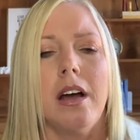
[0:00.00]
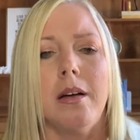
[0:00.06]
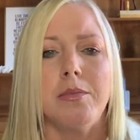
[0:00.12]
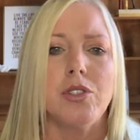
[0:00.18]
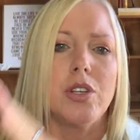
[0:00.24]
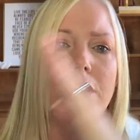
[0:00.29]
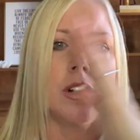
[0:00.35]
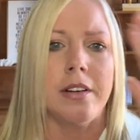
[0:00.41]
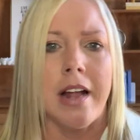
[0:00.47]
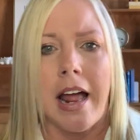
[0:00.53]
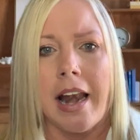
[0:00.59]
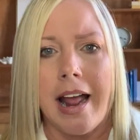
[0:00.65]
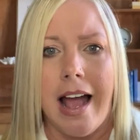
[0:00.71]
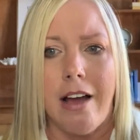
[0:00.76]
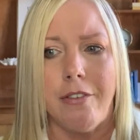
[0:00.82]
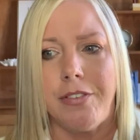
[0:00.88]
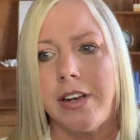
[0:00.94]
So you're not
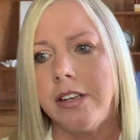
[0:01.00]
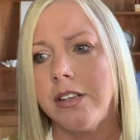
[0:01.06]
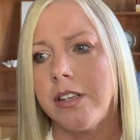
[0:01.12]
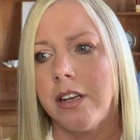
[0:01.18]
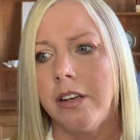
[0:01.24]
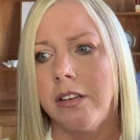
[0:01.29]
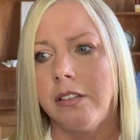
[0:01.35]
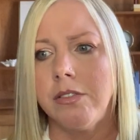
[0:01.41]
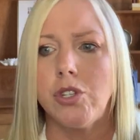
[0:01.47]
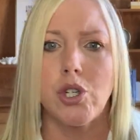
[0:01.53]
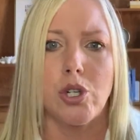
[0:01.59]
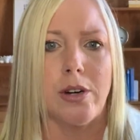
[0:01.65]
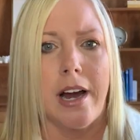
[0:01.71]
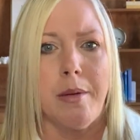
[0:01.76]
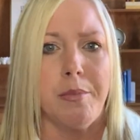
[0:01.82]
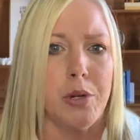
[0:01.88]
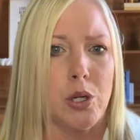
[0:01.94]
having to
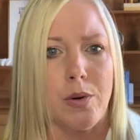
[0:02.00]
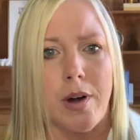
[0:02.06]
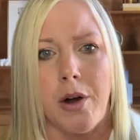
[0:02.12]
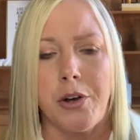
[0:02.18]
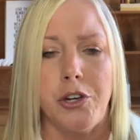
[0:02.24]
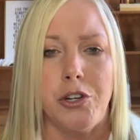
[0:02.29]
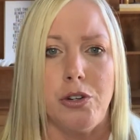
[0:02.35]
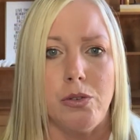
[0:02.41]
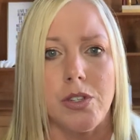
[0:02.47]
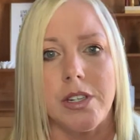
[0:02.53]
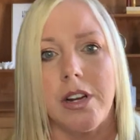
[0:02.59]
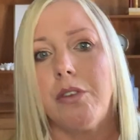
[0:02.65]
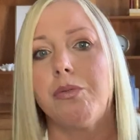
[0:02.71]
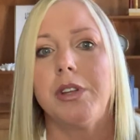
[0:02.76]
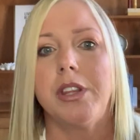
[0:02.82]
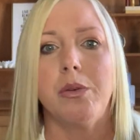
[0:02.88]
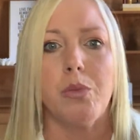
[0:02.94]
scramble around and do
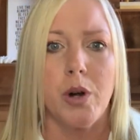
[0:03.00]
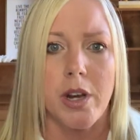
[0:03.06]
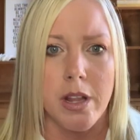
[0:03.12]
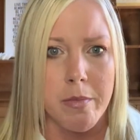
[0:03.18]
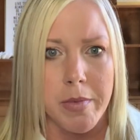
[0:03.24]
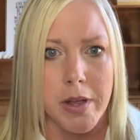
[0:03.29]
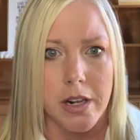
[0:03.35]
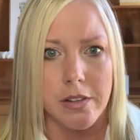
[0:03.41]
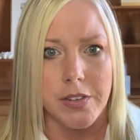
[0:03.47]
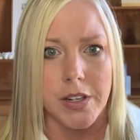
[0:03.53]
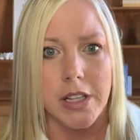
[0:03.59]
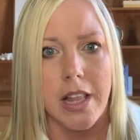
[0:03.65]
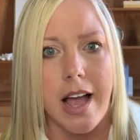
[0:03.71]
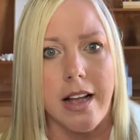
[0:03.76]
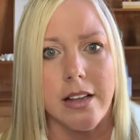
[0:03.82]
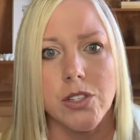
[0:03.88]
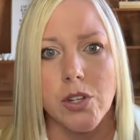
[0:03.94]
stuff when we're in the middle of a
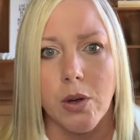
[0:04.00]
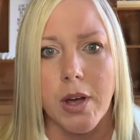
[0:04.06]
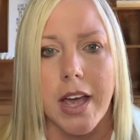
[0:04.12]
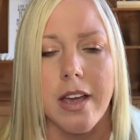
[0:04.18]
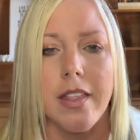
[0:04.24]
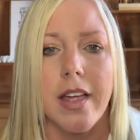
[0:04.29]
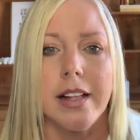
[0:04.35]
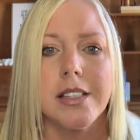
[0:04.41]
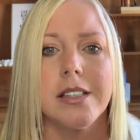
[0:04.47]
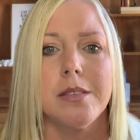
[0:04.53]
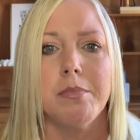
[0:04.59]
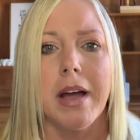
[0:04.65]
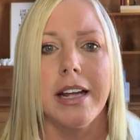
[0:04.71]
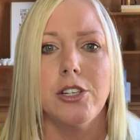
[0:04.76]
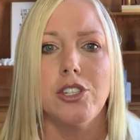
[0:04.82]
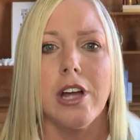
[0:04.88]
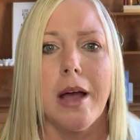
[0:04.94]
class. Okay. That's
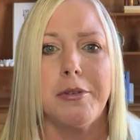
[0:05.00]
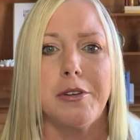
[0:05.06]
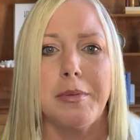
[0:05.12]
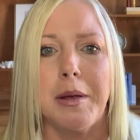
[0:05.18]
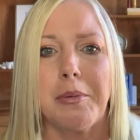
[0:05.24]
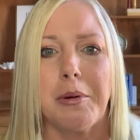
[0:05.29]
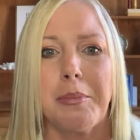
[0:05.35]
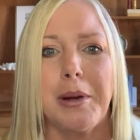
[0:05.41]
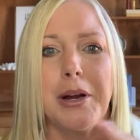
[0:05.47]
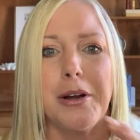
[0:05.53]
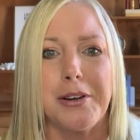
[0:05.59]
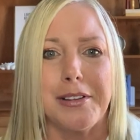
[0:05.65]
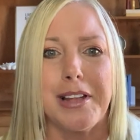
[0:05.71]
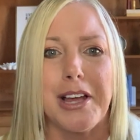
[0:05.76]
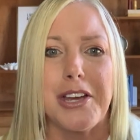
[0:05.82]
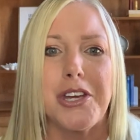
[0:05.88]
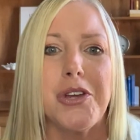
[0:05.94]
my job, to be prepared to
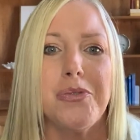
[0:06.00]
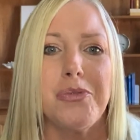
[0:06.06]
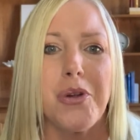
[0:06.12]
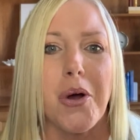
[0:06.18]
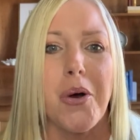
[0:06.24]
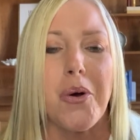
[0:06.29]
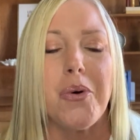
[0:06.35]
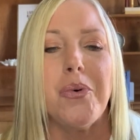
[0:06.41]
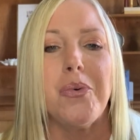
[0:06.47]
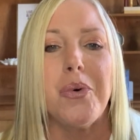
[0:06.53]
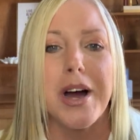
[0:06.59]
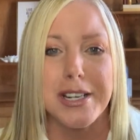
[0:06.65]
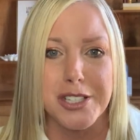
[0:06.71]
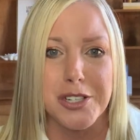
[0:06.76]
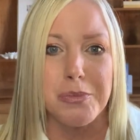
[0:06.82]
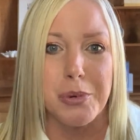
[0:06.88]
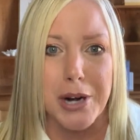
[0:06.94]
let you know
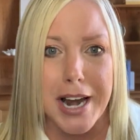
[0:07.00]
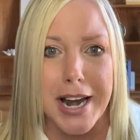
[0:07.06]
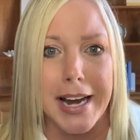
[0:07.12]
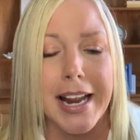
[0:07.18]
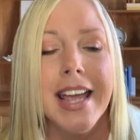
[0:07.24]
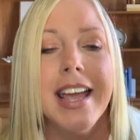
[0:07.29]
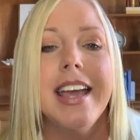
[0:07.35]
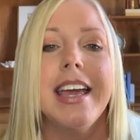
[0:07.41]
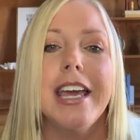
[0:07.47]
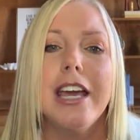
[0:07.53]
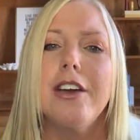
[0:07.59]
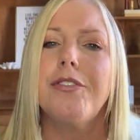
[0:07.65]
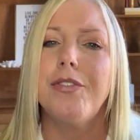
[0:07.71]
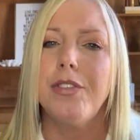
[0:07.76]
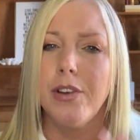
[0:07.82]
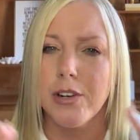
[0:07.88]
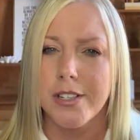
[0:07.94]
what to bring
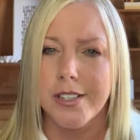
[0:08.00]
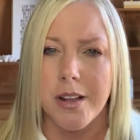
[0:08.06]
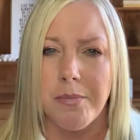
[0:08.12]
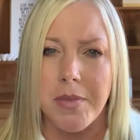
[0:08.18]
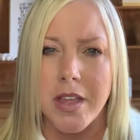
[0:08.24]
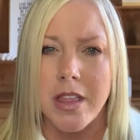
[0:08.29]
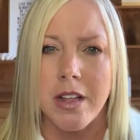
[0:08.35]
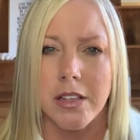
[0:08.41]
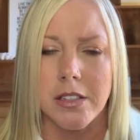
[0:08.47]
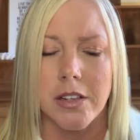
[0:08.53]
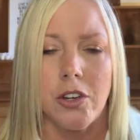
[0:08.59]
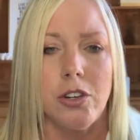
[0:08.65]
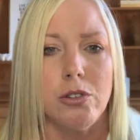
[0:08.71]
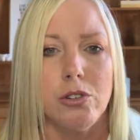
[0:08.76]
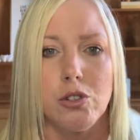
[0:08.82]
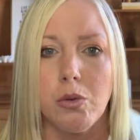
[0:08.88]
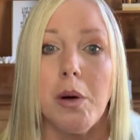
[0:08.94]
if there's something that's
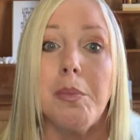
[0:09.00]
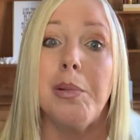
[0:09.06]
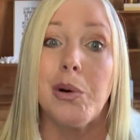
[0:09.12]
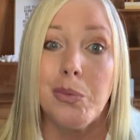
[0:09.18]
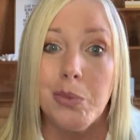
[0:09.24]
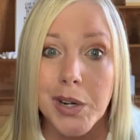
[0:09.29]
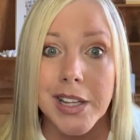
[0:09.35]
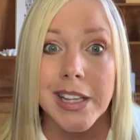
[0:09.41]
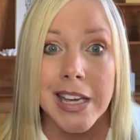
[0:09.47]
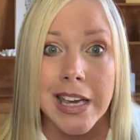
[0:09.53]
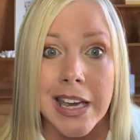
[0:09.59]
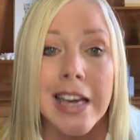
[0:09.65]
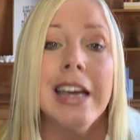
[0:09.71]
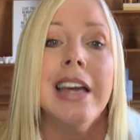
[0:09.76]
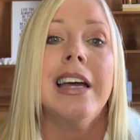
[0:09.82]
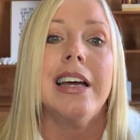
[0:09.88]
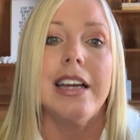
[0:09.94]
unusual, but
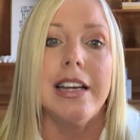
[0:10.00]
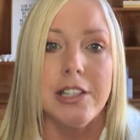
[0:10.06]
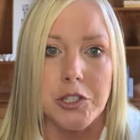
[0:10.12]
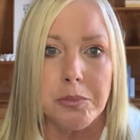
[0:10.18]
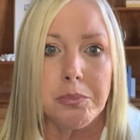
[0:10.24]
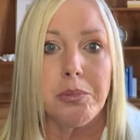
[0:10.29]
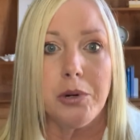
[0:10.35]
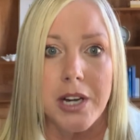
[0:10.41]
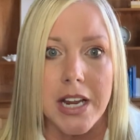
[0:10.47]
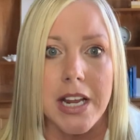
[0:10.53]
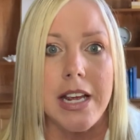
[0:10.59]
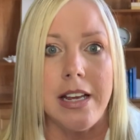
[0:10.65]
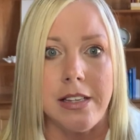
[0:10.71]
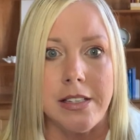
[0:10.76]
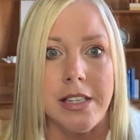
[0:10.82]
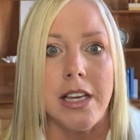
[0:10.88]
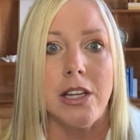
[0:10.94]
really it's pretty
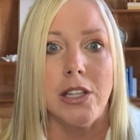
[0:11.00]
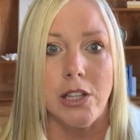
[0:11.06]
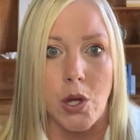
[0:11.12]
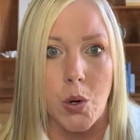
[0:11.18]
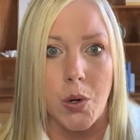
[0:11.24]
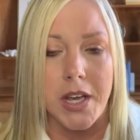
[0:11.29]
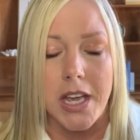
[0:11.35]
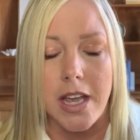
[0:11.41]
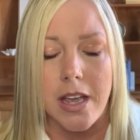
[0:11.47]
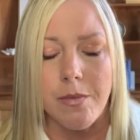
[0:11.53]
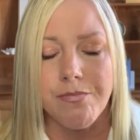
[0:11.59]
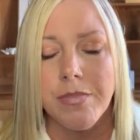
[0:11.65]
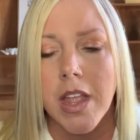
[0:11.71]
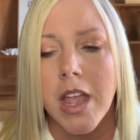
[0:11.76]
easy and low key.